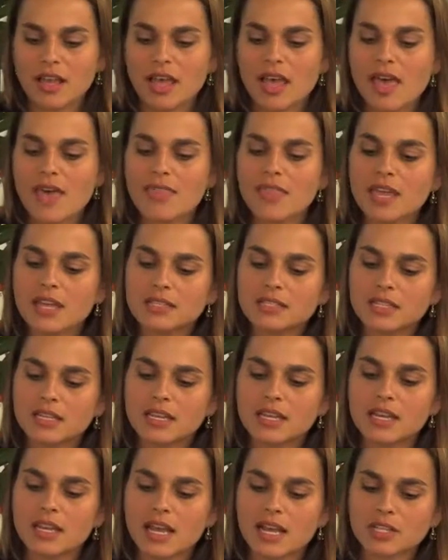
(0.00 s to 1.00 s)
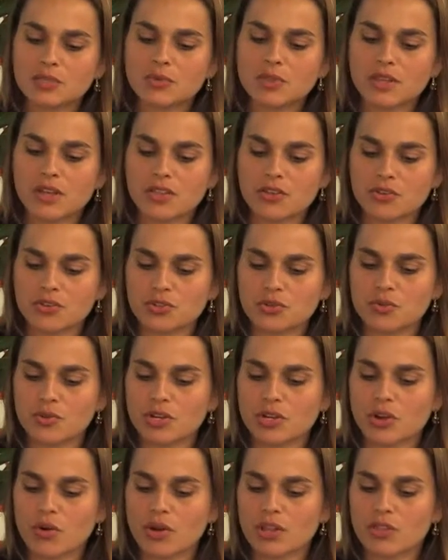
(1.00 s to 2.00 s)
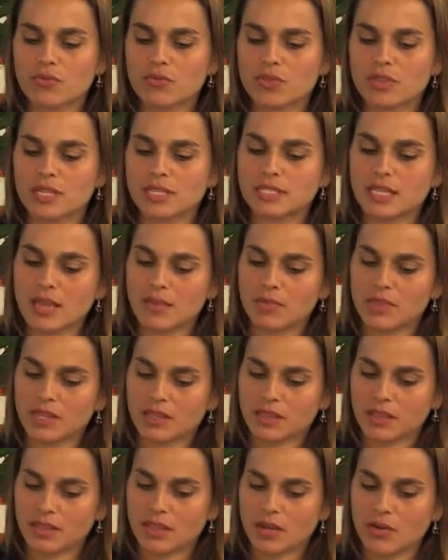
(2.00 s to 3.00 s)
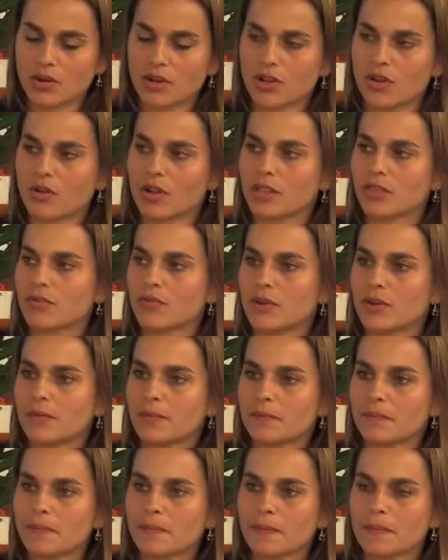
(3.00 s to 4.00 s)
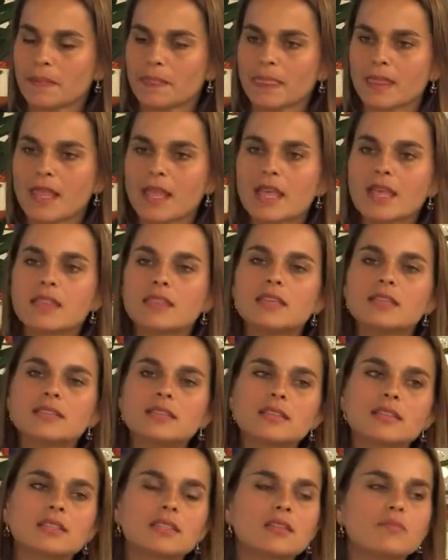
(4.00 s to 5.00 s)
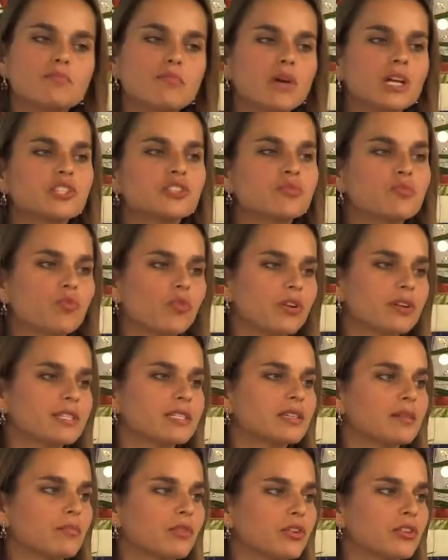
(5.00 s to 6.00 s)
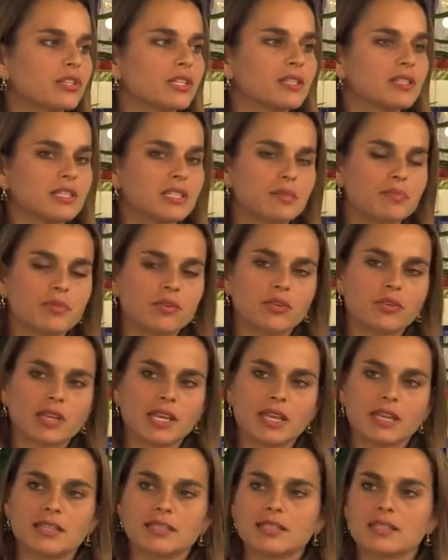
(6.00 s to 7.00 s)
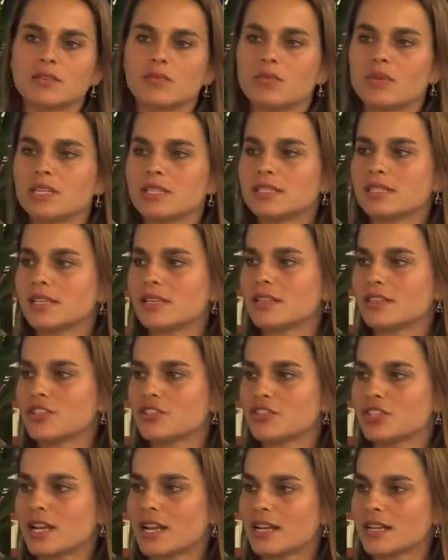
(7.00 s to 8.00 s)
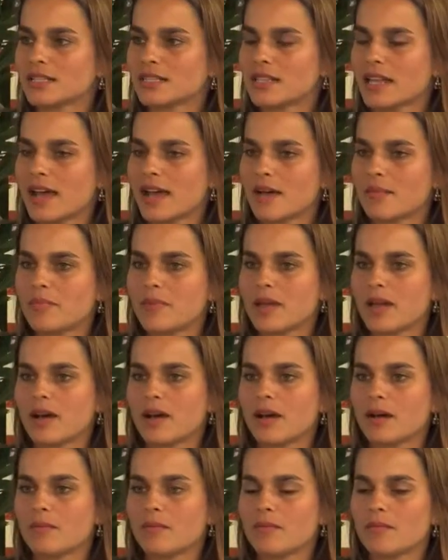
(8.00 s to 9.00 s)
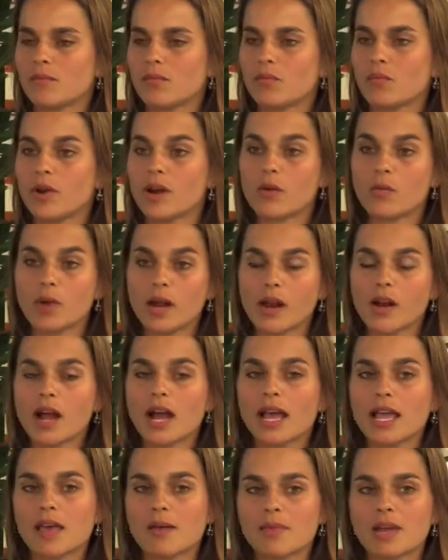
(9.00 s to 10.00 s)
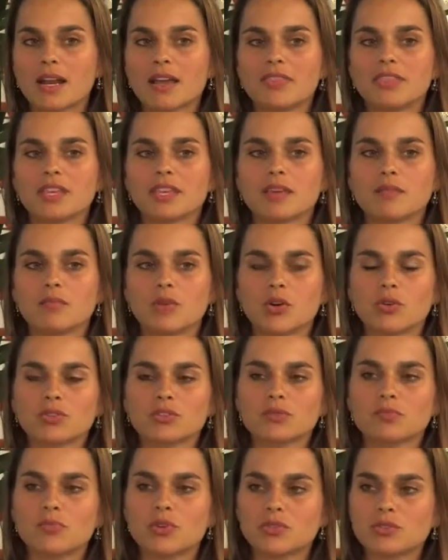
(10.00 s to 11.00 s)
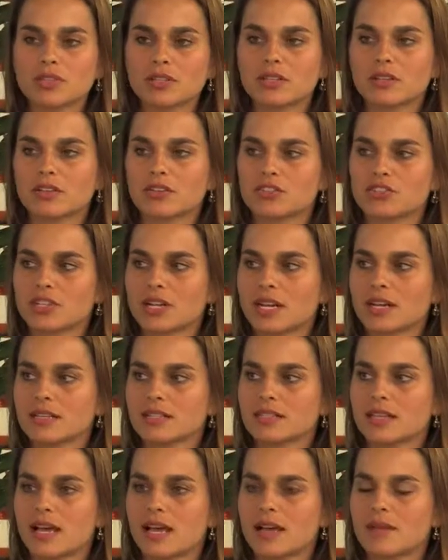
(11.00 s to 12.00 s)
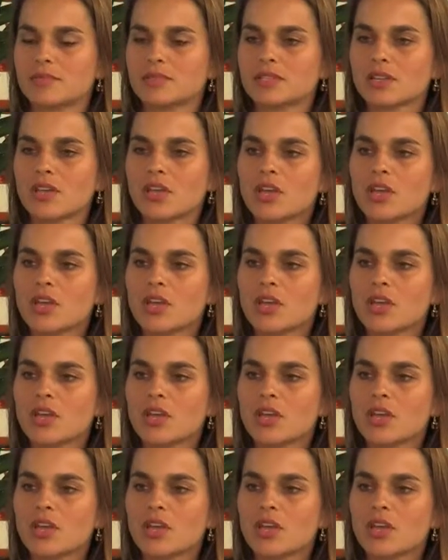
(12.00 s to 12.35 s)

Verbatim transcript: and then to connect with others who are going through the same thing that they were going through. This is the much more similar to the typical case that we see in the genetics lab um, where, where I am and I think in most, most clinical genetics labs.